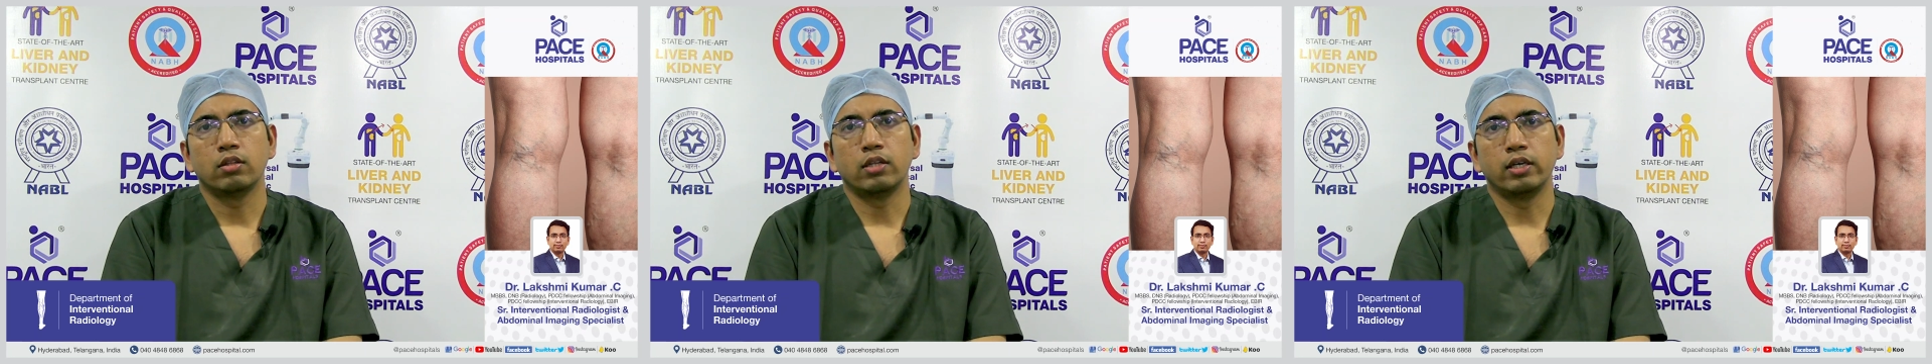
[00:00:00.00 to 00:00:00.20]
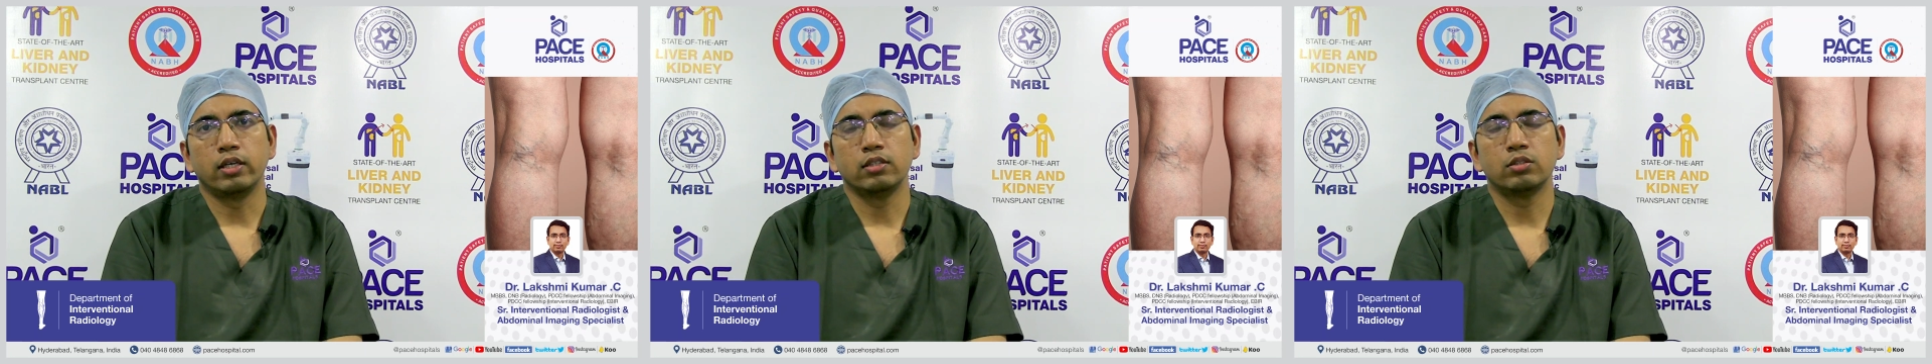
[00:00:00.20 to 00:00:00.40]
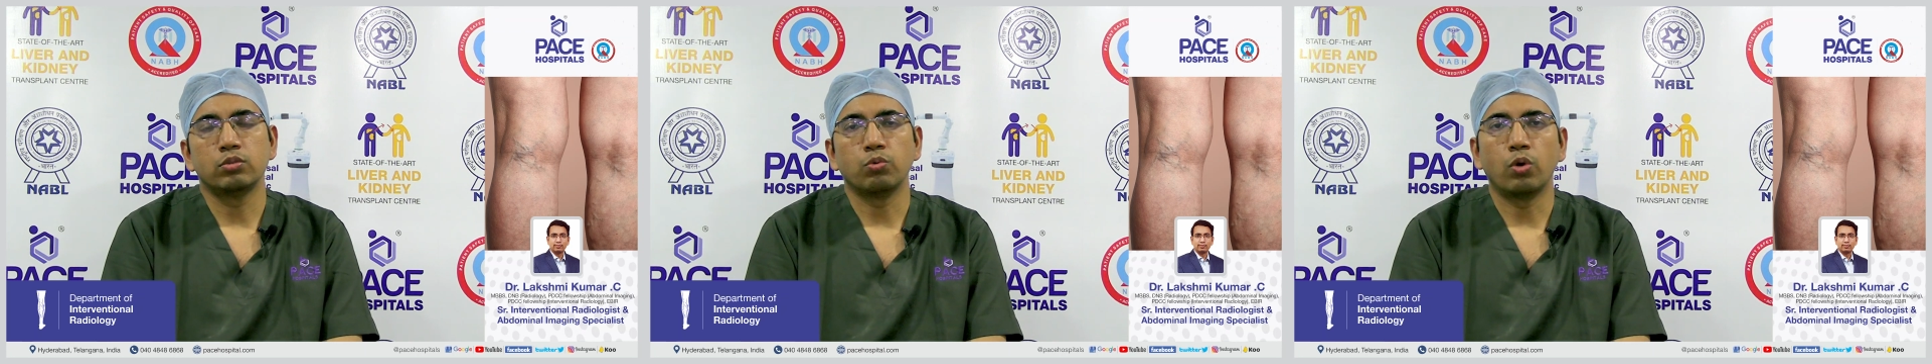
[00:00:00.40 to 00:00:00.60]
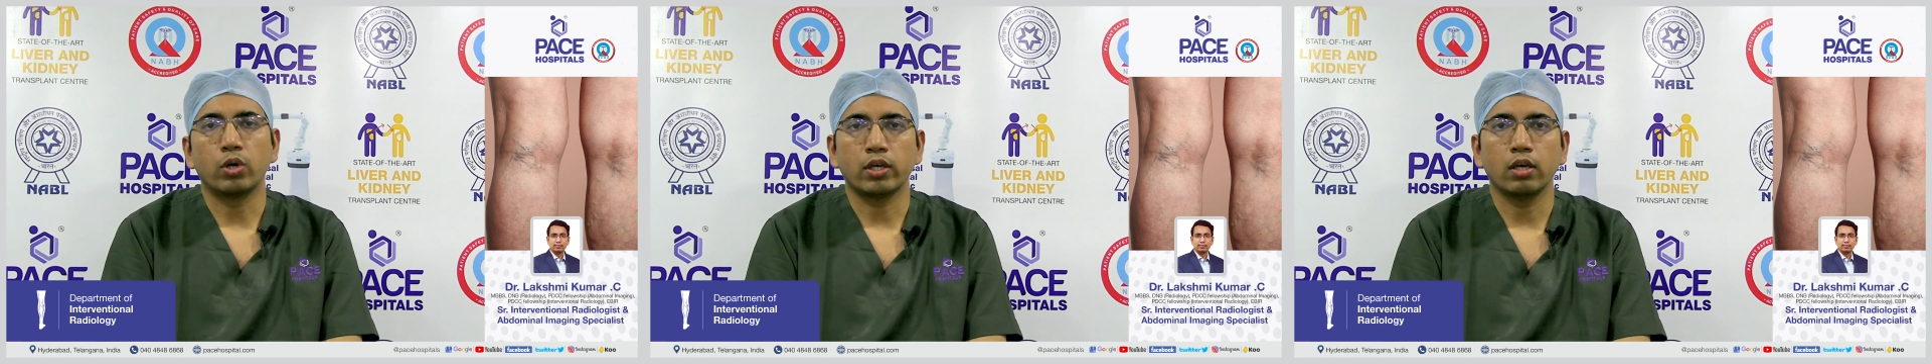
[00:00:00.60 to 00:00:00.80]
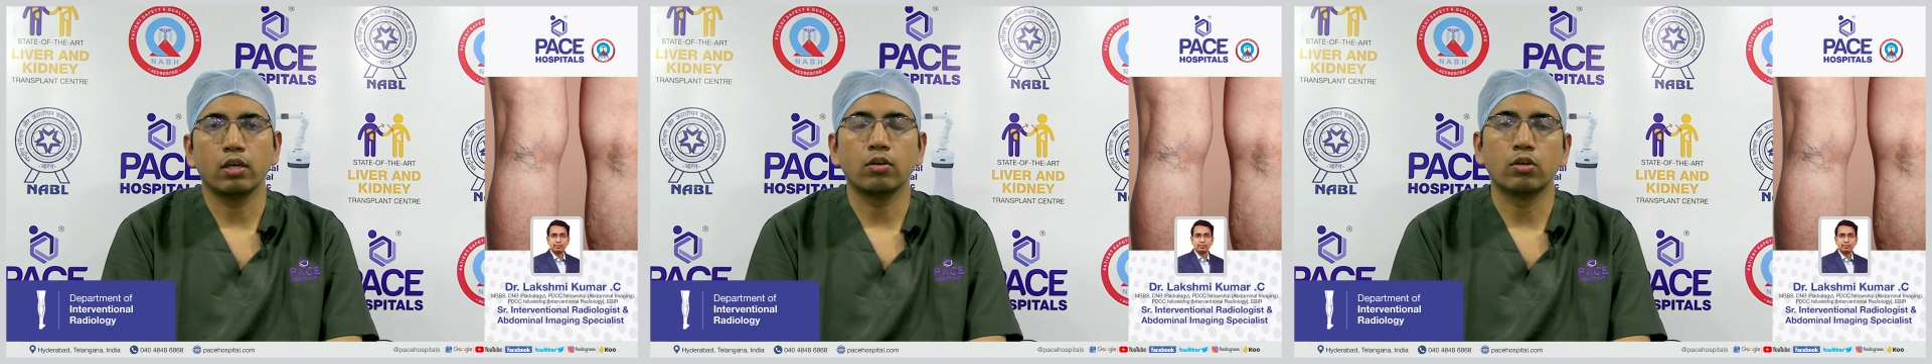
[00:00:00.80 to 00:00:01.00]
that is
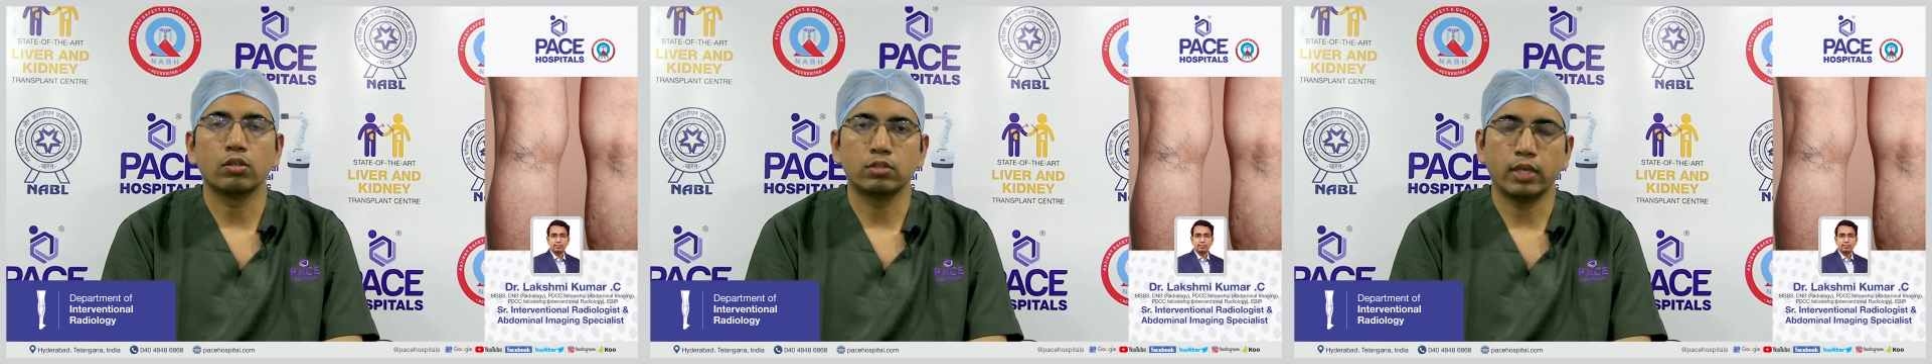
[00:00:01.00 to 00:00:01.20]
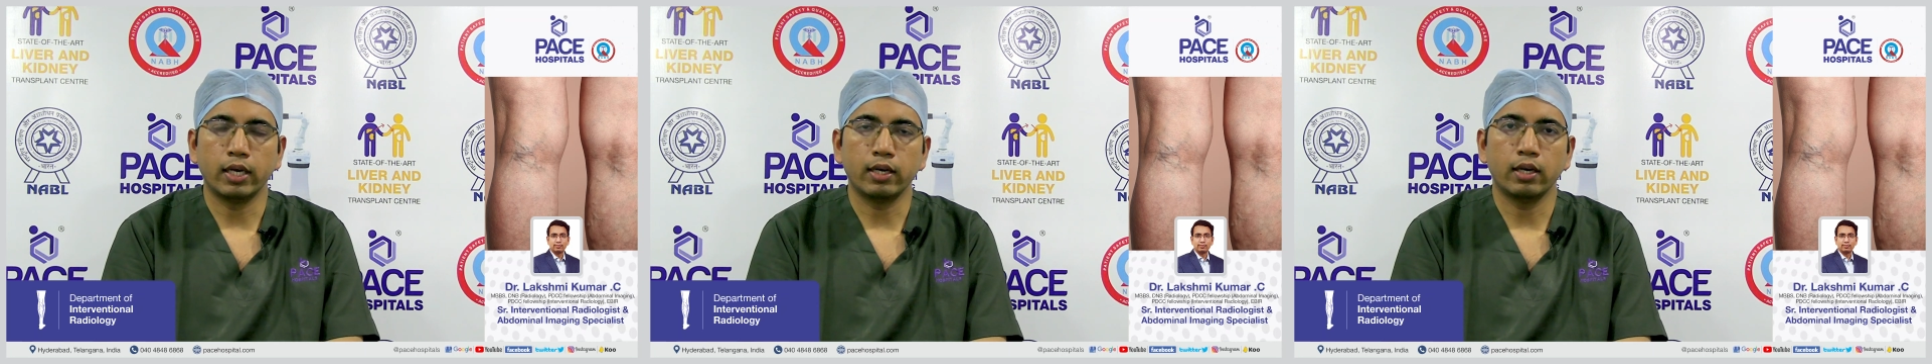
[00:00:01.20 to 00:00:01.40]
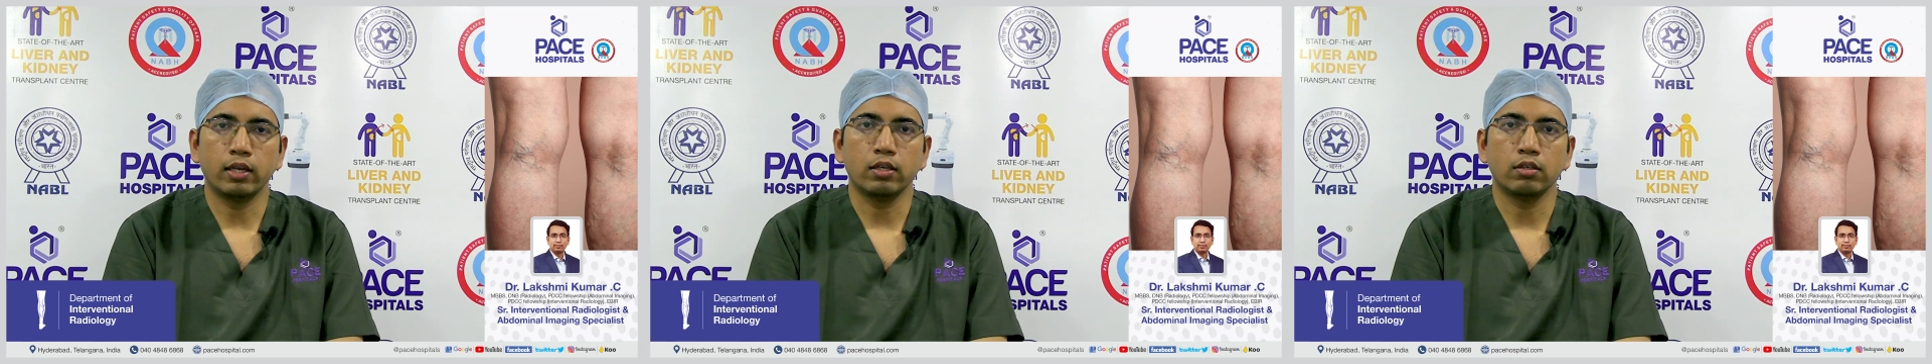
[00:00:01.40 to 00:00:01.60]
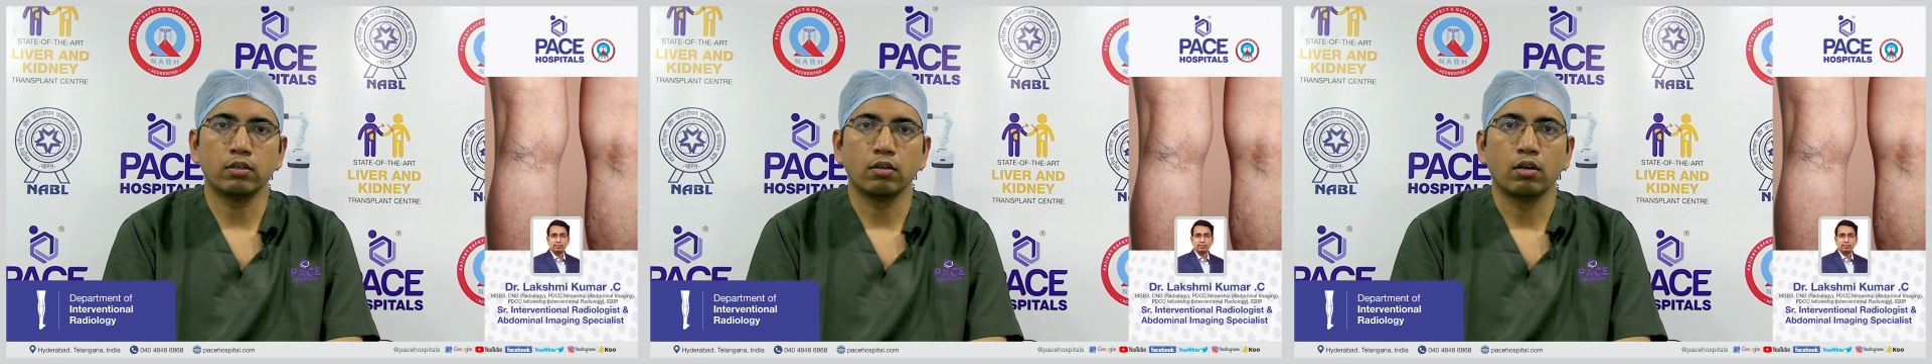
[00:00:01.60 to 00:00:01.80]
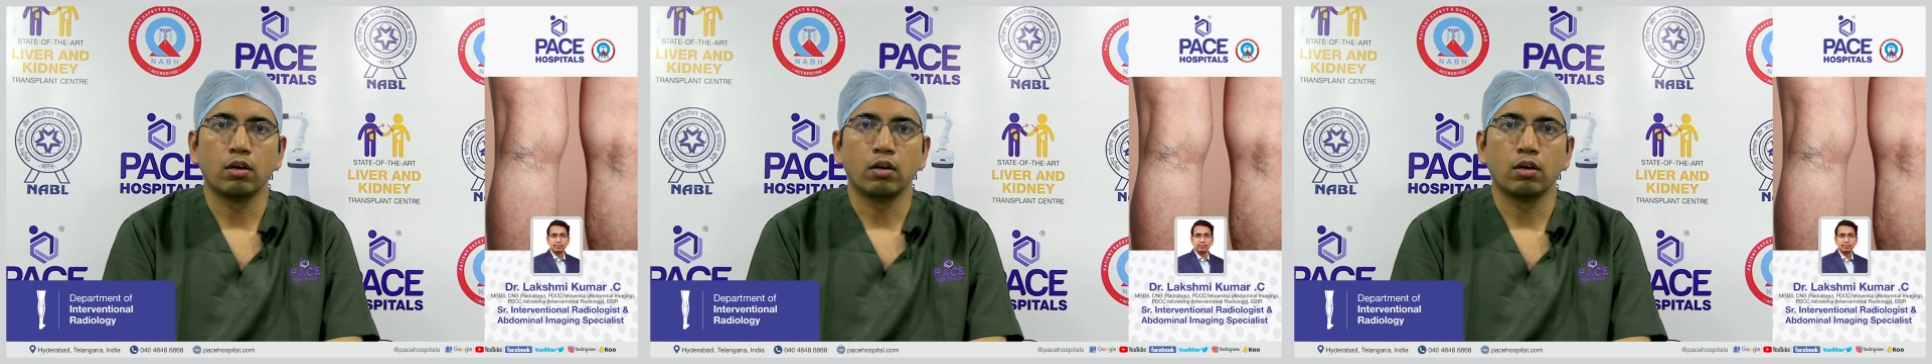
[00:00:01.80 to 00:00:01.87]
walking or cycling